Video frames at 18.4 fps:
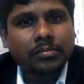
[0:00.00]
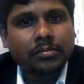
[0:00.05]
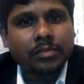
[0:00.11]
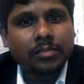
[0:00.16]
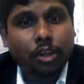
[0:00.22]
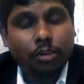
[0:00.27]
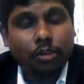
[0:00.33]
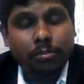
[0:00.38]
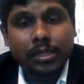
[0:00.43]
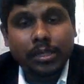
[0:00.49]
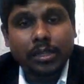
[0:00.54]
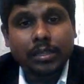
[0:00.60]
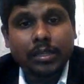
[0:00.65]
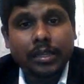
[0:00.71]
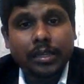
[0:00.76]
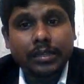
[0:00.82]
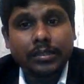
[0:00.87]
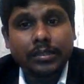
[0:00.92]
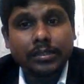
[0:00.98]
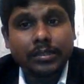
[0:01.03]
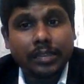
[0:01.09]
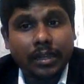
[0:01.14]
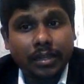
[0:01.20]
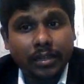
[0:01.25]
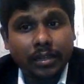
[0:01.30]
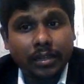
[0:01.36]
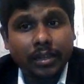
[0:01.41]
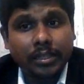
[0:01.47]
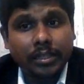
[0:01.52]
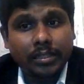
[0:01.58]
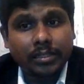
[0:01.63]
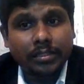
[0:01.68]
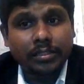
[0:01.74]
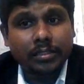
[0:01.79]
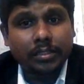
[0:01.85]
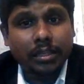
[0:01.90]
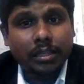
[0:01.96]
government authorities or
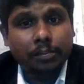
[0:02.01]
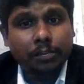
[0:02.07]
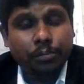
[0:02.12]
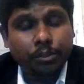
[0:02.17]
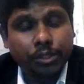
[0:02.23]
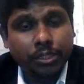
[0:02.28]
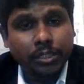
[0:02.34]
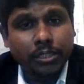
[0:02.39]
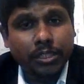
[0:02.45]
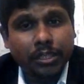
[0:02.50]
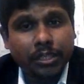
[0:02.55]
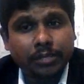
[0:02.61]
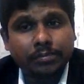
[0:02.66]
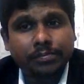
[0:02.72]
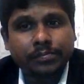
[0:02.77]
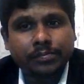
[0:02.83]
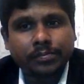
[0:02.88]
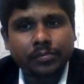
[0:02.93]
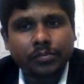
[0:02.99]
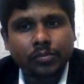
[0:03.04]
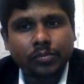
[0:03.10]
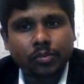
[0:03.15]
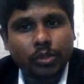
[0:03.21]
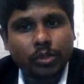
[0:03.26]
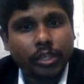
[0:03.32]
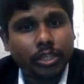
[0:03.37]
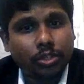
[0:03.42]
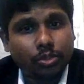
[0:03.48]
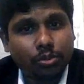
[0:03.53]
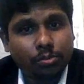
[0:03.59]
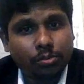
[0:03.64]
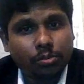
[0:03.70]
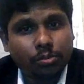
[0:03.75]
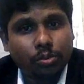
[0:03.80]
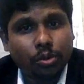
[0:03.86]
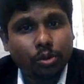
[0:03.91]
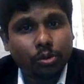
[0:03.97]
regulators are pushing them to get into
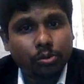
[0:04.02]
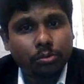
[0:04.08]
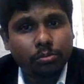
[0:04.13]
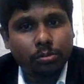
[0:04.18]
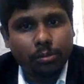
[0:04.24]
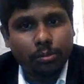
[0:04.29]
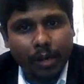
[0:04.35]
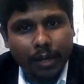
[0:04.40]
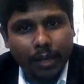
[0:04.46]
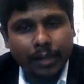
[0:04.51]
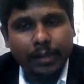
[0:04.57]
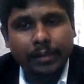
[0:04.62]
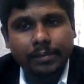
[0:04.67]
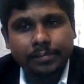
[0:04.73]
go mobile.